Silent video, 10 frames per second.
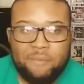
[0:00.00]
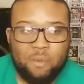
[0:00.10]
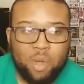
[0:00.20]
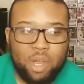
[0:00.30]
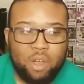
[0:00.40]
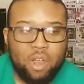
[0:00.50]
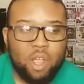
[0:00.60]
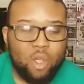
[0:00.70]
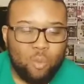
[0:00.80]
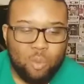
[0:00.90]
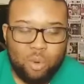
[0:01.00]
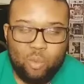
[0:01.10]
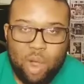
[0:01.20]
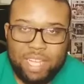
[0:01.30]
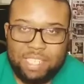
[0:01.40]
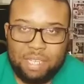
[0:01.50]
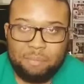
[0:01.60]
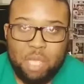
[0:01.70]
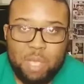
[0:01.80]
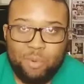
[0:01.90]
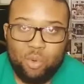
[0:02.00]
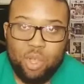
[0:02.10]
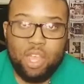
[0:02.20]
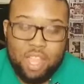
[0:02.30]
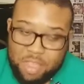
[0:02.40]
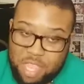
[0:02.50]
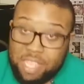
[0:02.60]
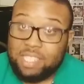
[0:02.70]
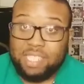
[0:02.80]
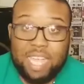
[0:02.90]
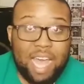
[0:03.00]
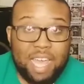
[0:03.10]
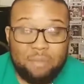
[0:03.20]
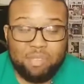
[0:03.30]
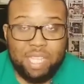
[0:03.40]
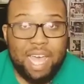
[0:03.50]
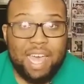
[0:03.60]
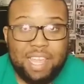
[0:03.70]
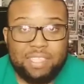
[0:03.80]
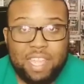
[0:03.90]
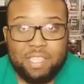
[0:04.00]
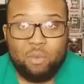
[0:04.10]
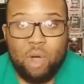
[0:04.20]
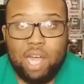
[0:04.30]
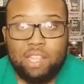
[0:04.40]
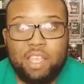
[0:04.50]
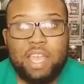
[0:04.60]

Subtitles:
where we're watching people this same size, that's in WALL-E.